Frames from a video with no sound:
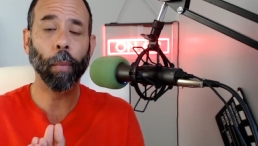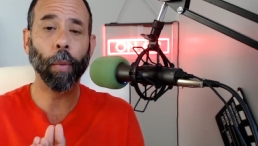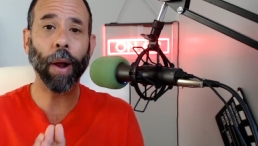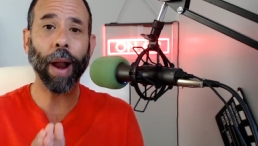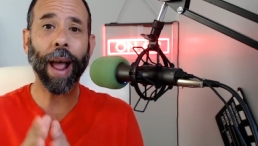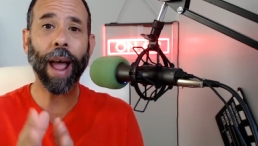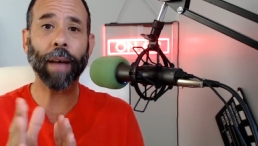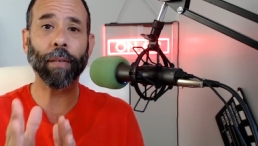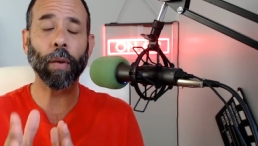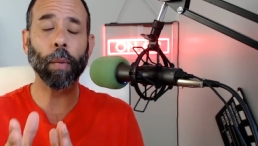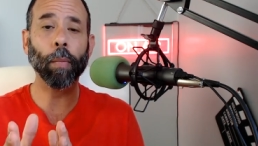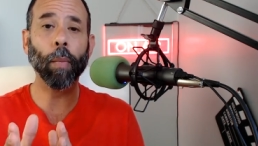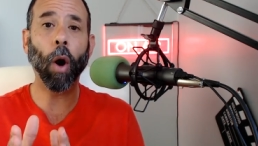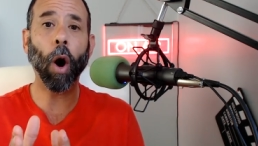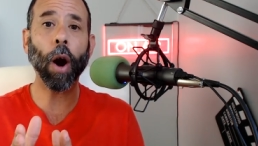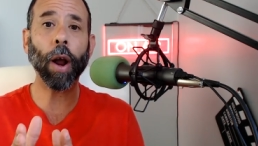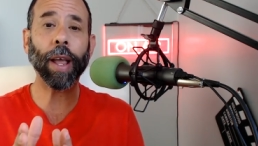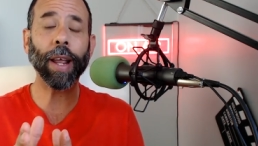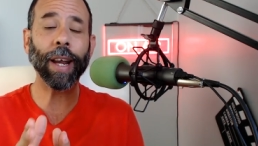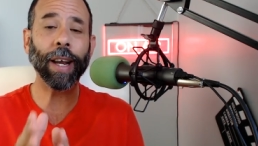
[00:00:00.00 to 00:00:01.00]
but I have a
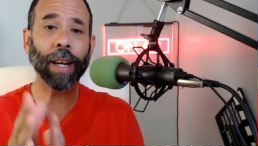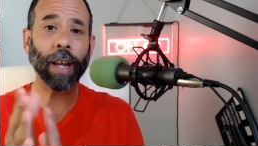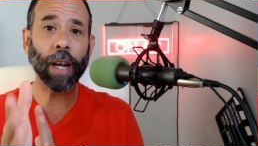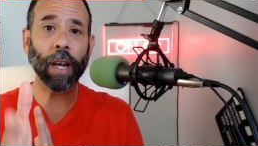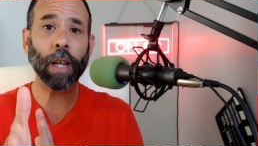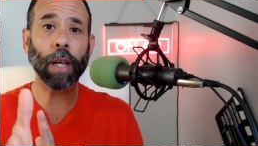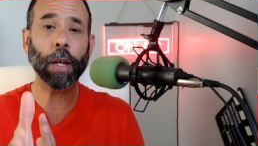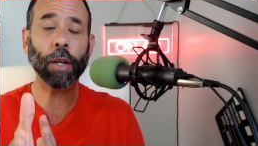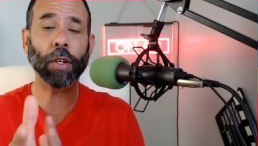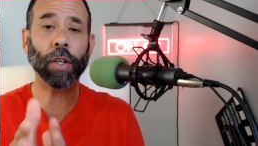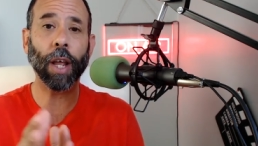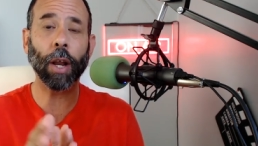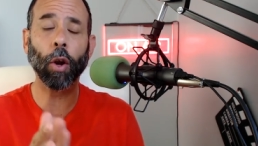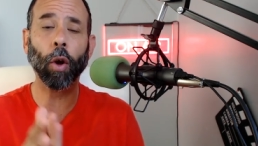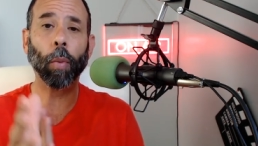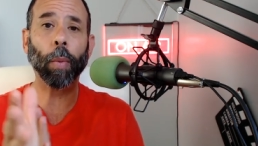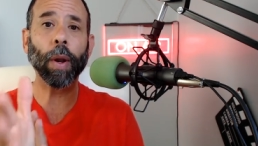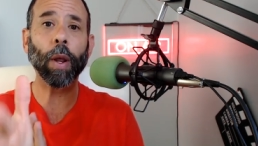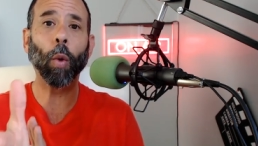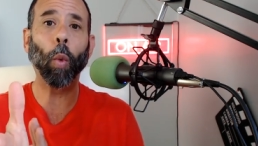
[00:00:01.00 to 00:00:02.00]
market in a niche
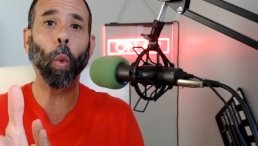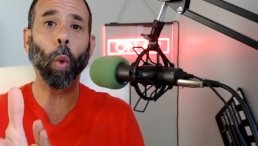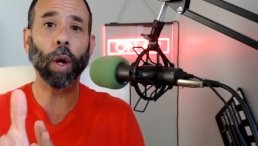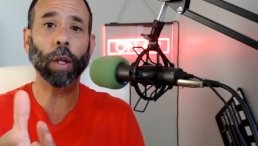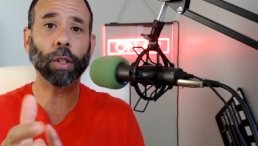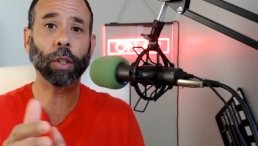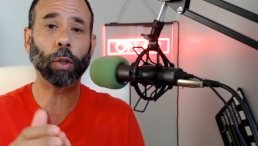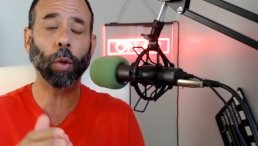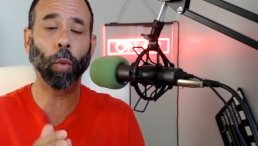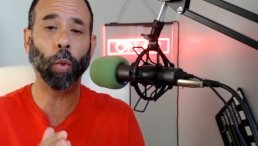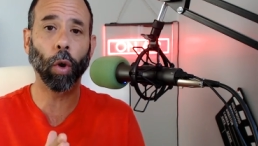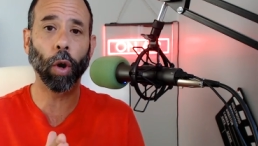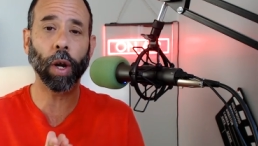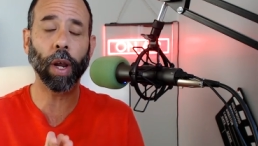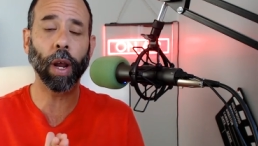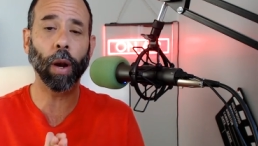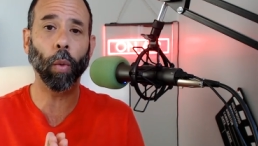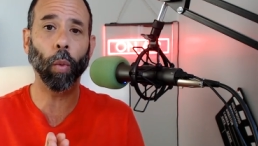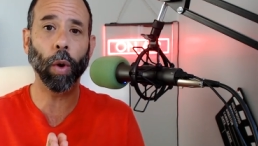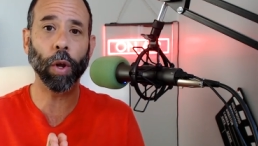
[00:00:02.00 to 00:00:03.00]
that nobody wants to
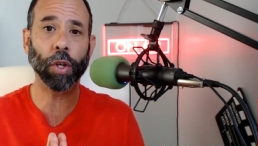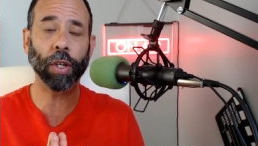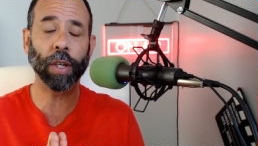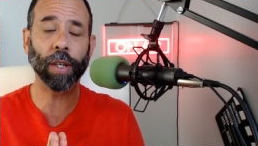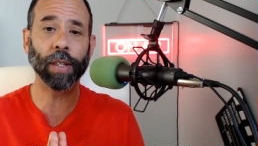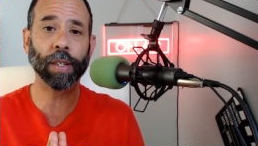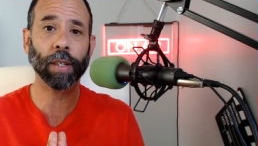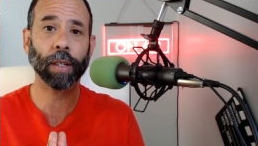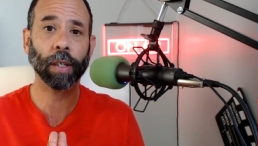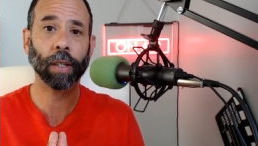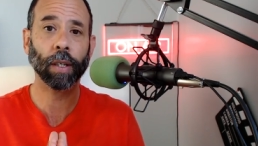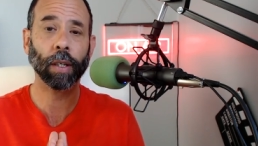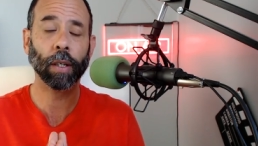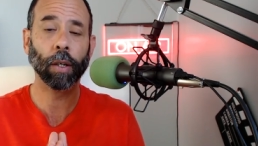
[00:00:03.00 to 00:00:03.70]
work in, which is